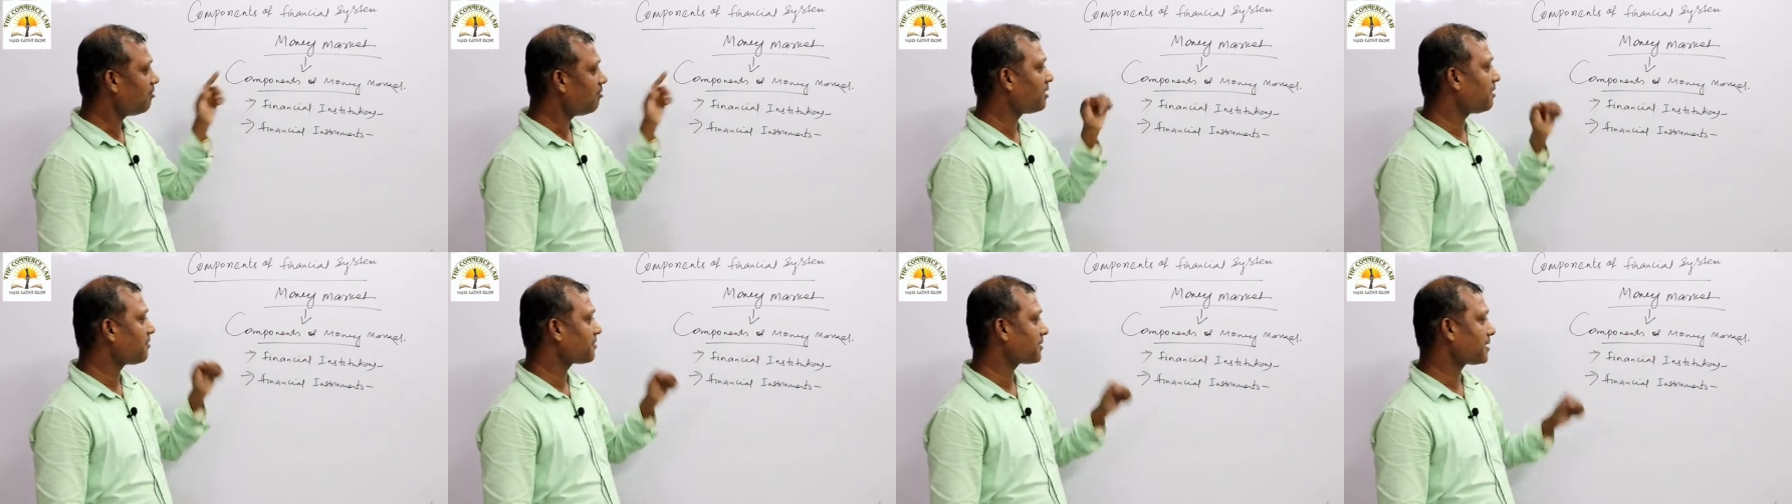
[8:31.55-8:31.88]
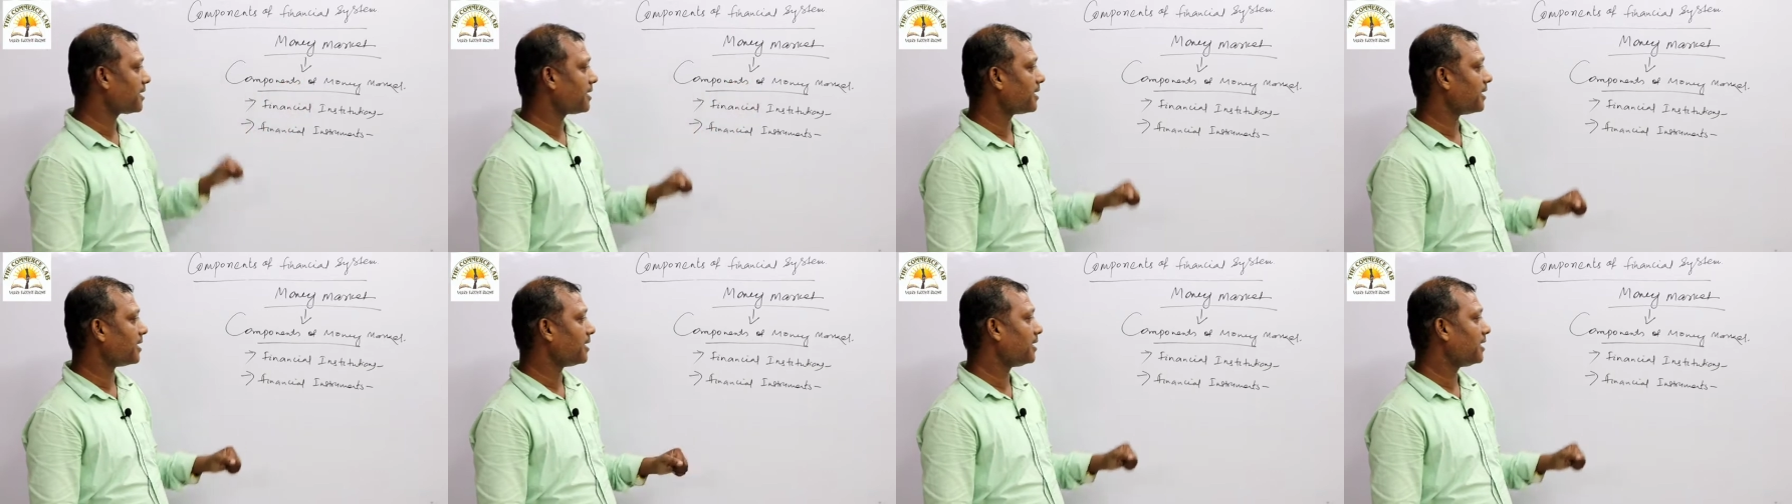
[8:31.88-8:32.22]
we have
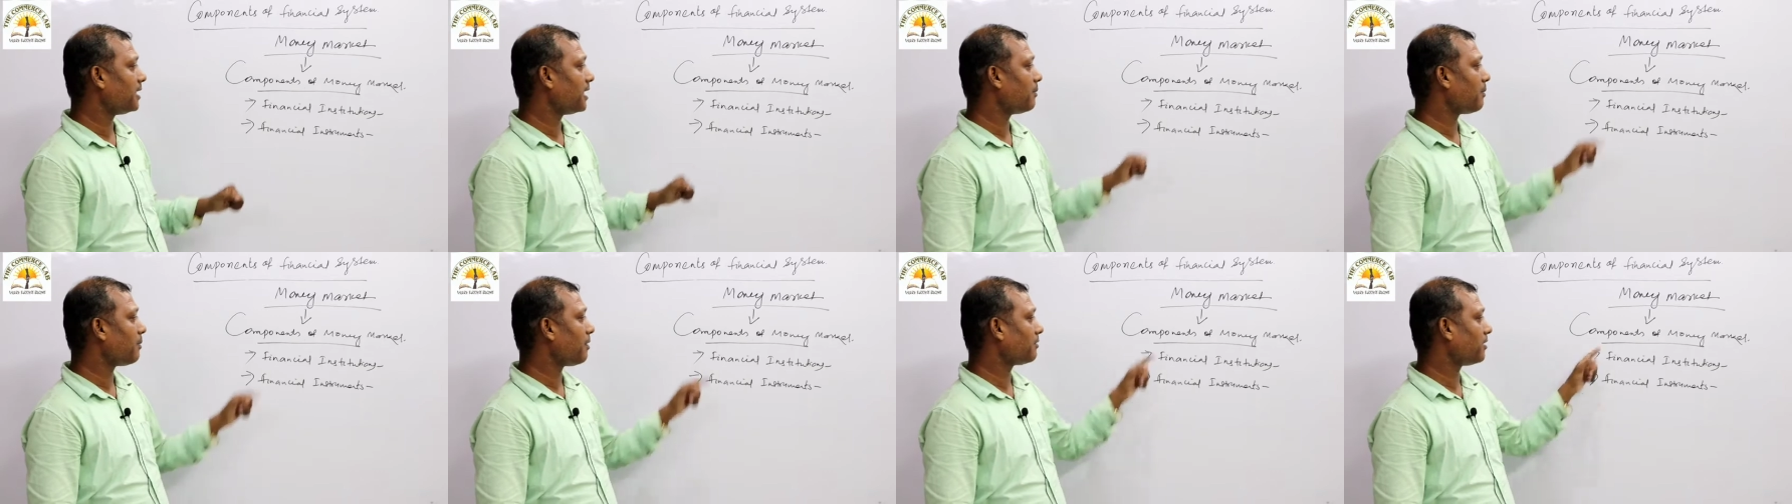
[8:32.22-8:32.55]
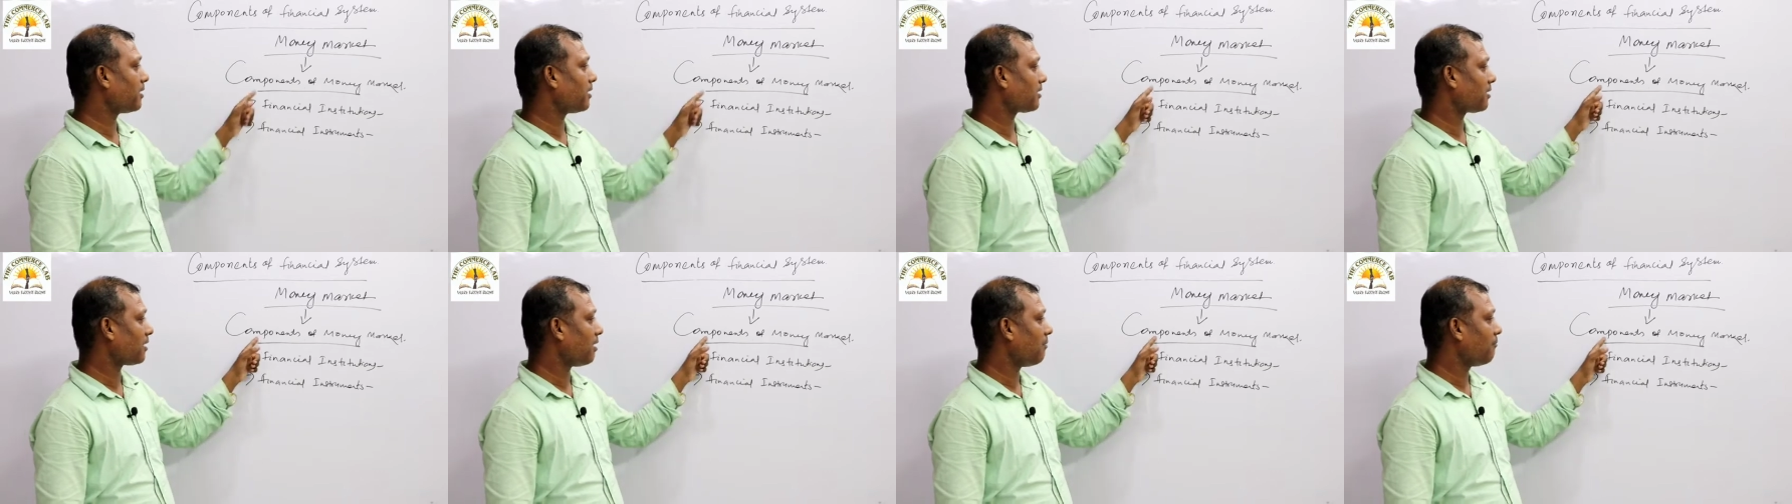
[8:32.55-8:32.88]
studied
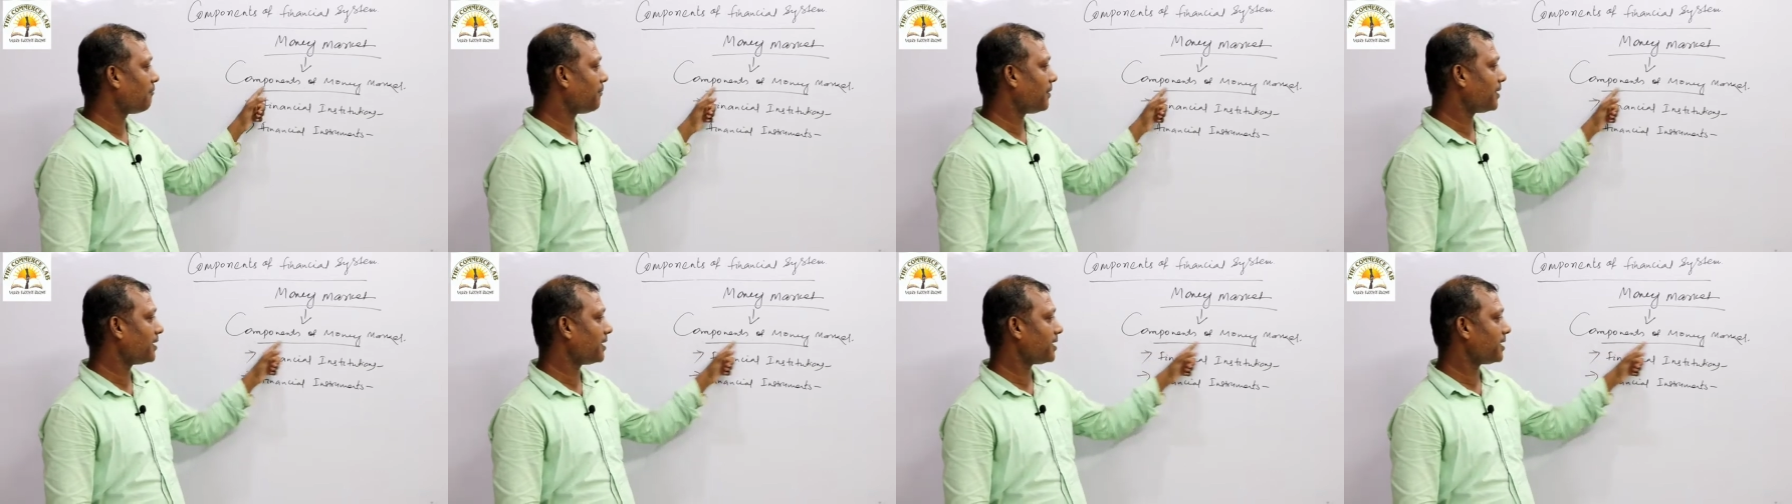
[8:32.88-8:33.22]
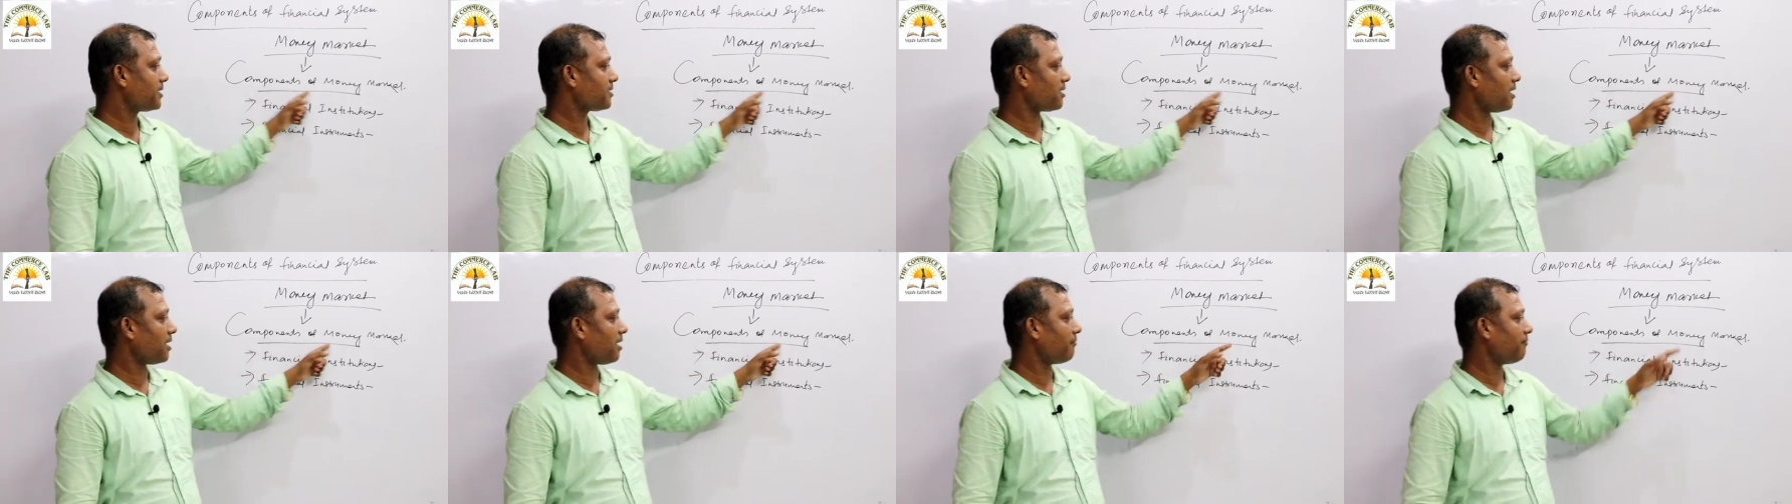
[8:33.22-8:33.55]
about the
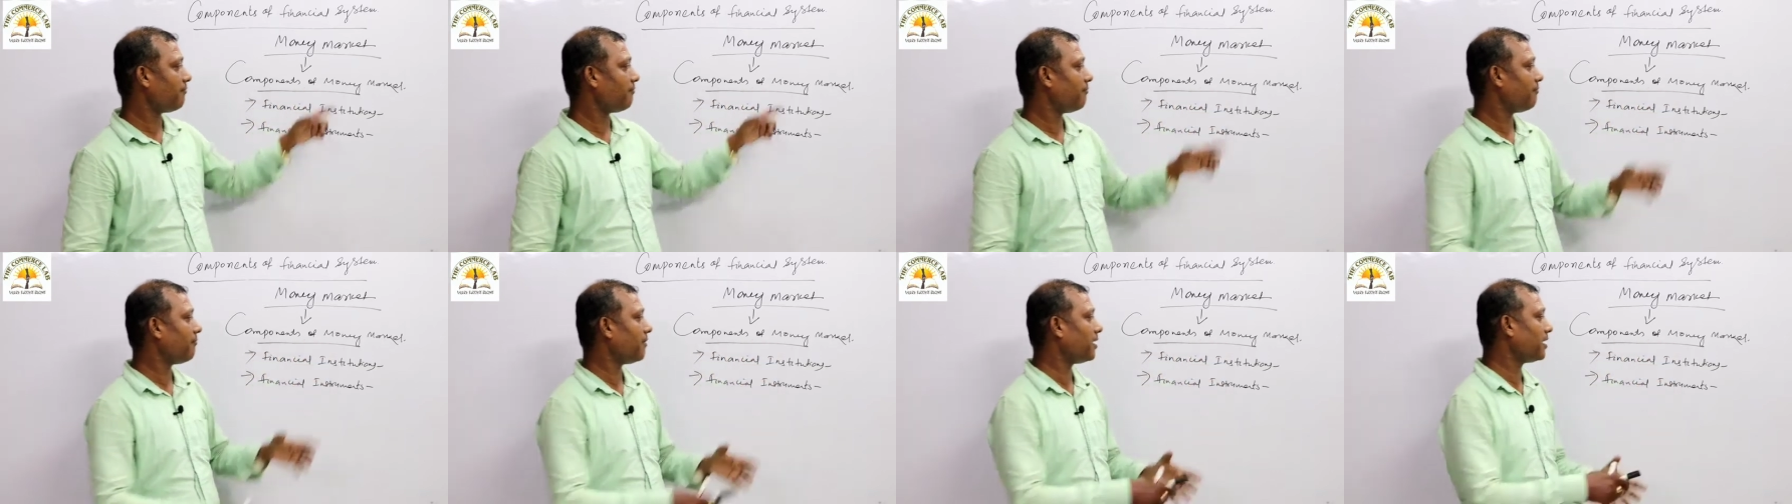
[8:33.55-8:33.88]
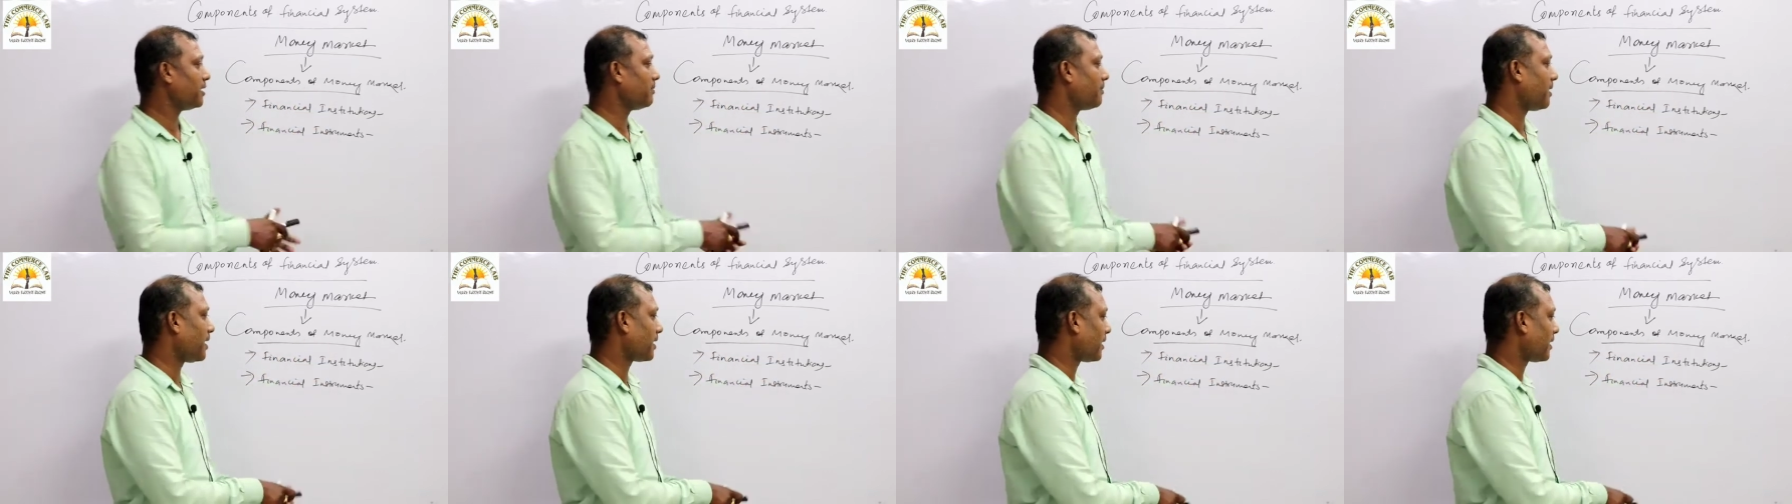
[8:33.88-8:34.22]
components of
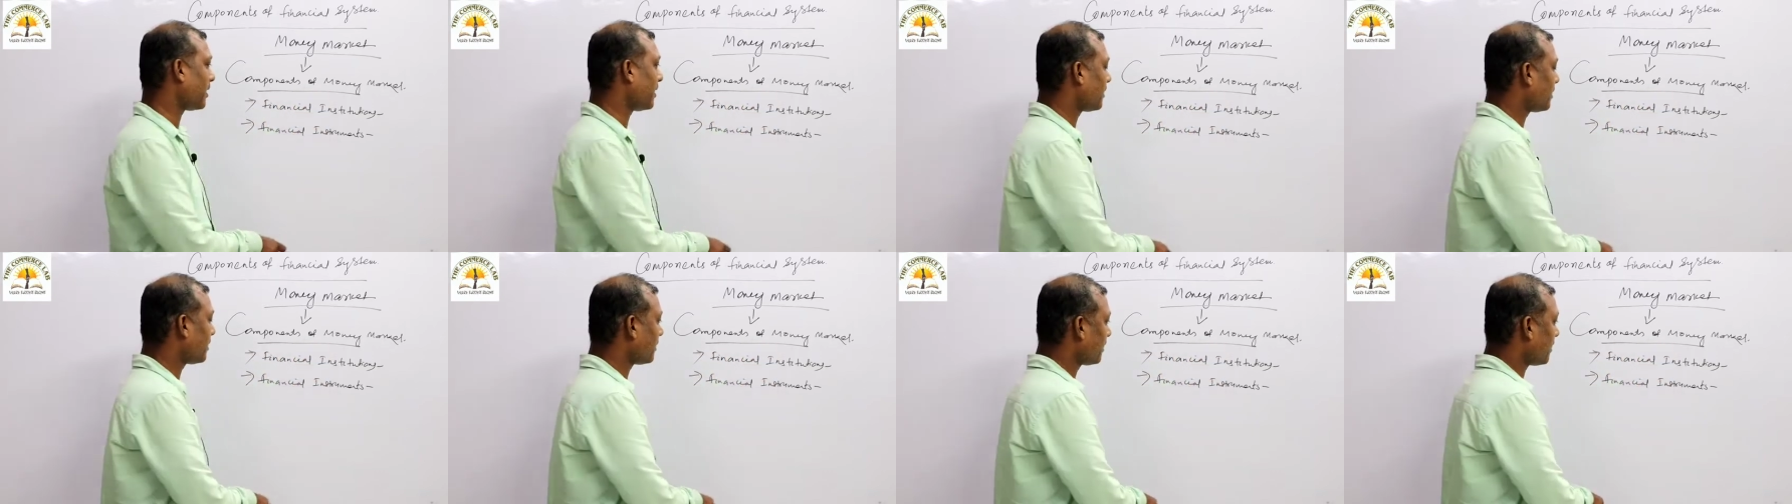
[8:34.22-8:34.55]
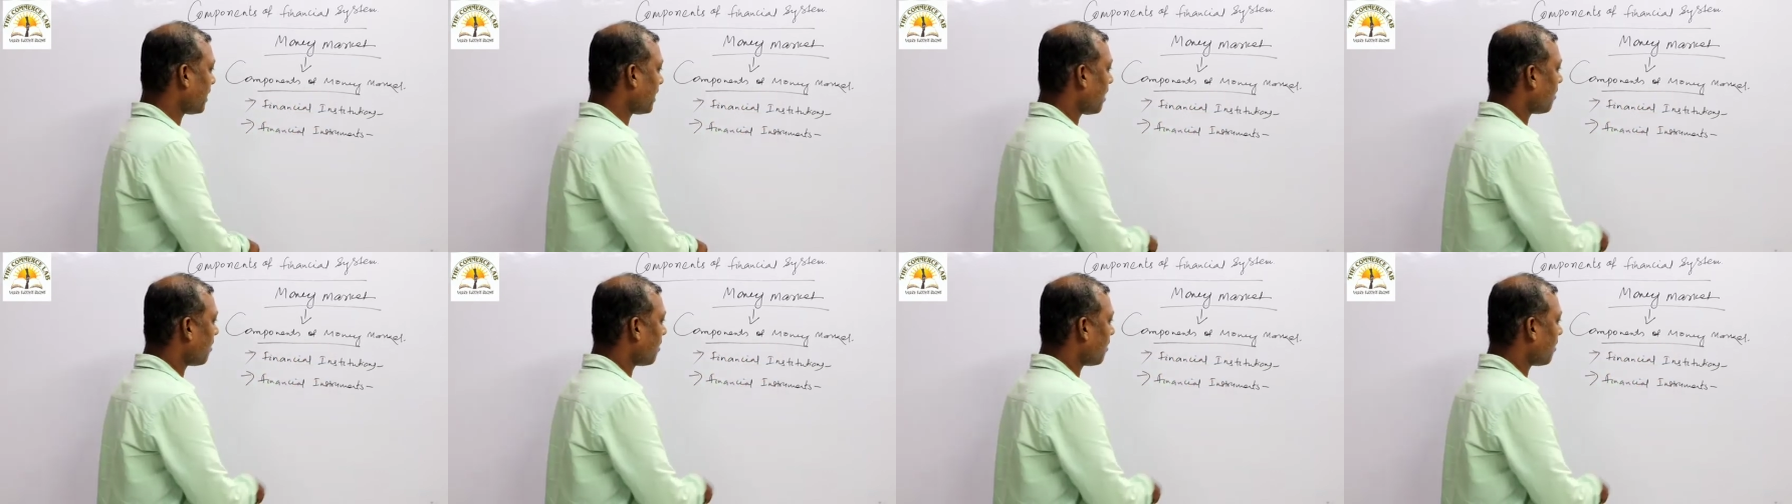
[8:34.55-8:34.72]
money market.